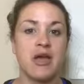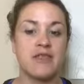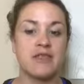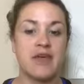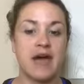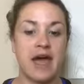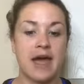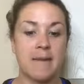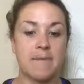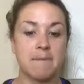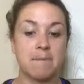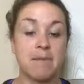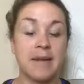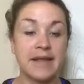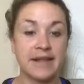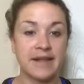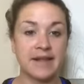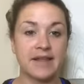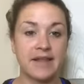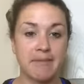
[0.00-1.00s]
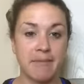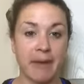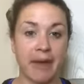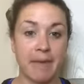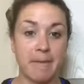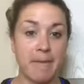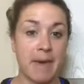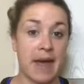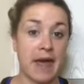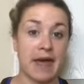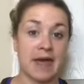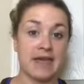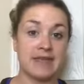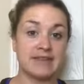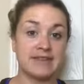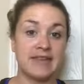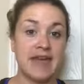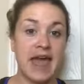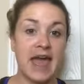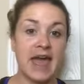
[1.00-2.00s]
that basically my
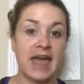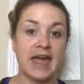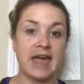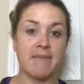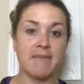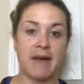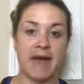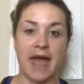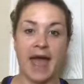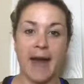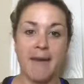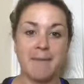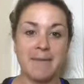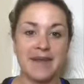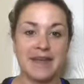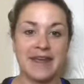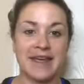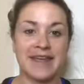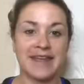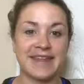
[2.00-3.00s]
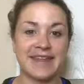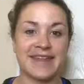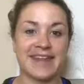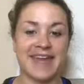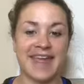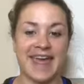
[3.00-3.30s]
day, my happiness,